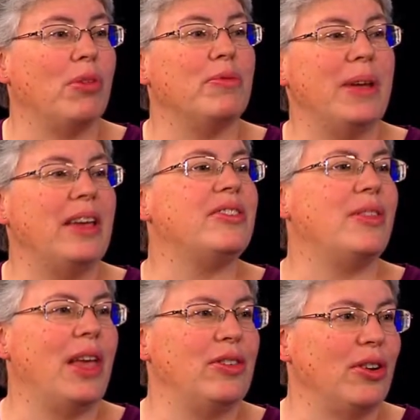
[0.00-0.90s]
of minutes
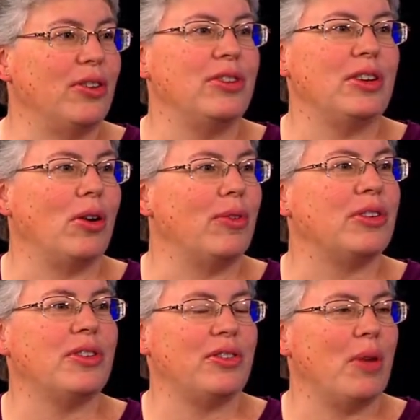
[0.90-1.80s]
and then turns it over
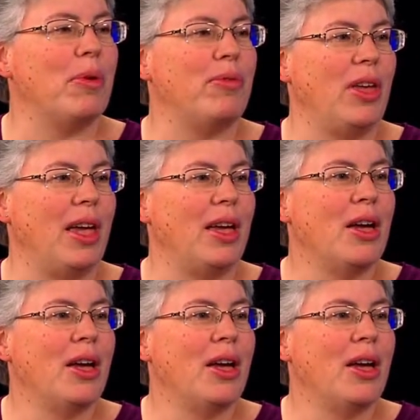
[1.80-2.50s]
to some of the